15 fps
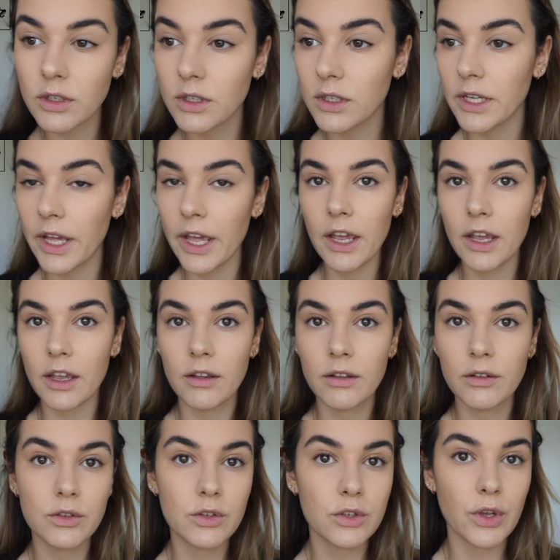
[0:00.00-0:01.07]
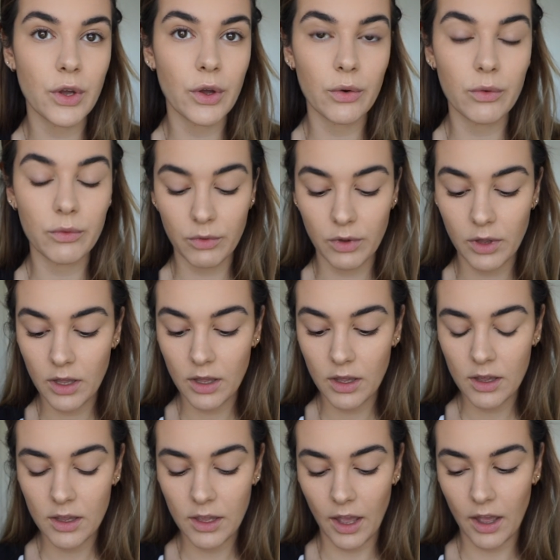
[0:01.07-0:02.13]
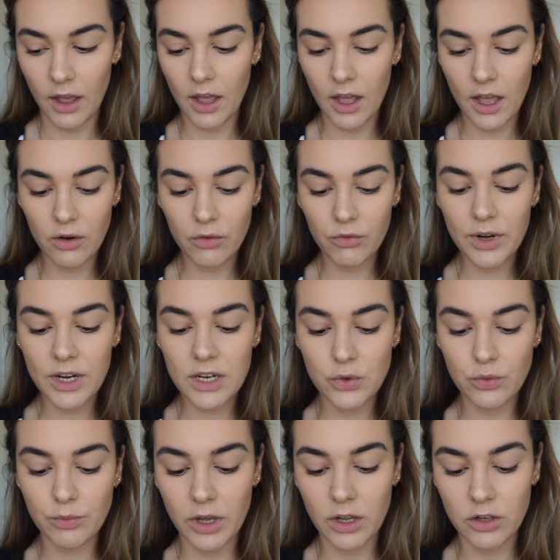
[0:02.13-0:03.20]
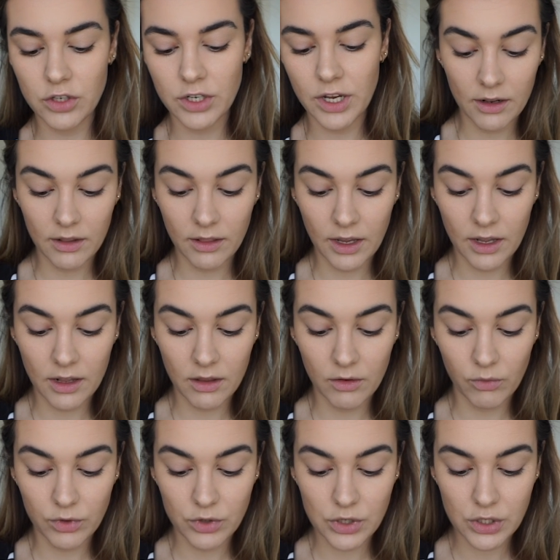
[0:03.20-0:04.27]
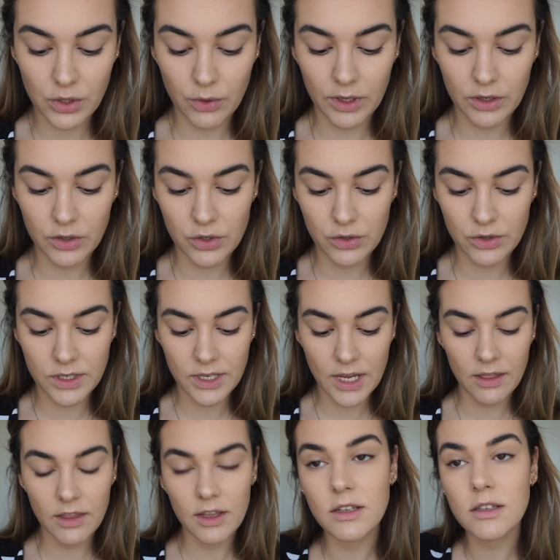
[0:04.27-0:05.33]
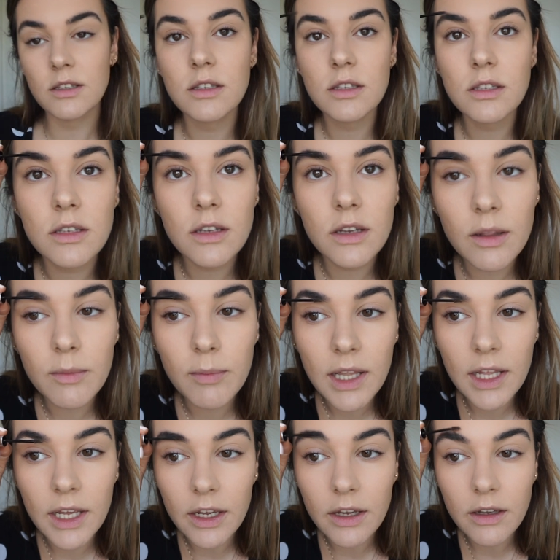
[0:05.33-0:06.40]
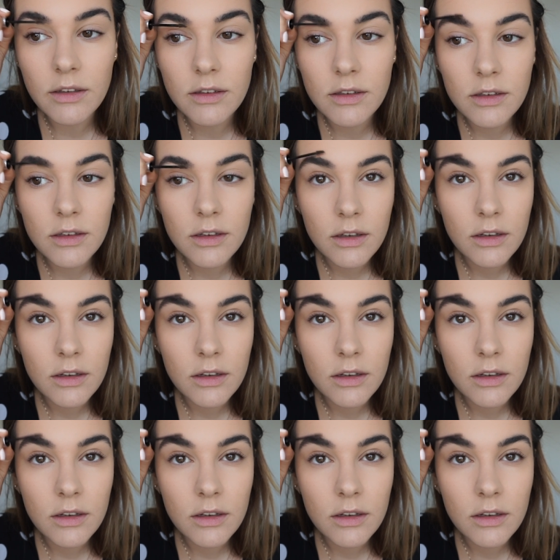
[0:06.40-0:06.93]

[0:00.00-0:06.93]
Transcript: Okay, so yeah, I don't really do much. And then we're just going to set this in place.